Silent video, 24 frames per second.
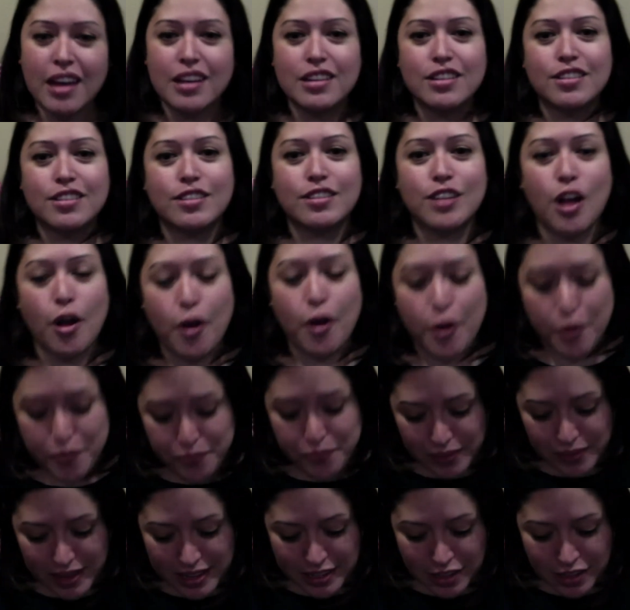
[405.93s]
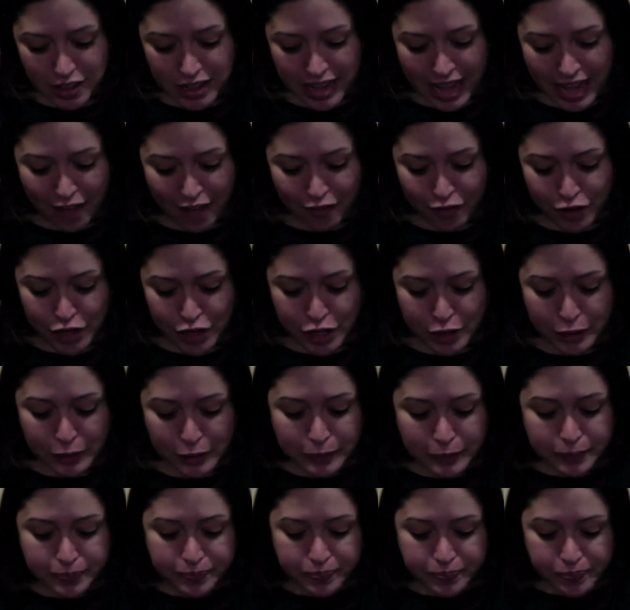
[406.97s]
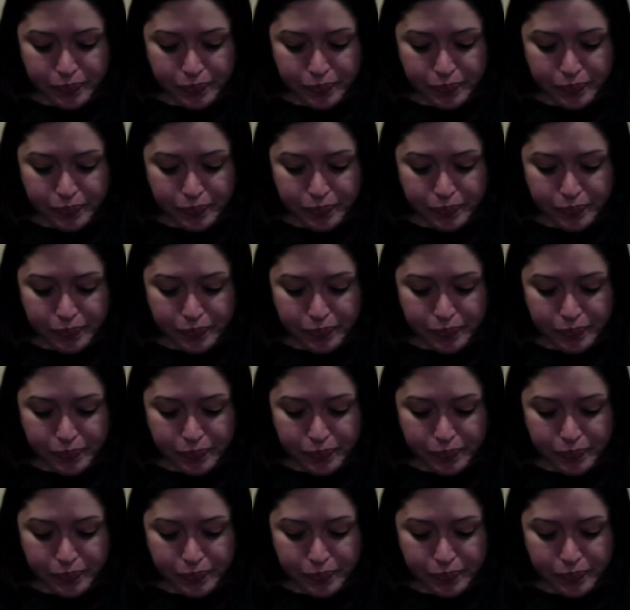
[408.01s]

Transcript: So that's all I have for you.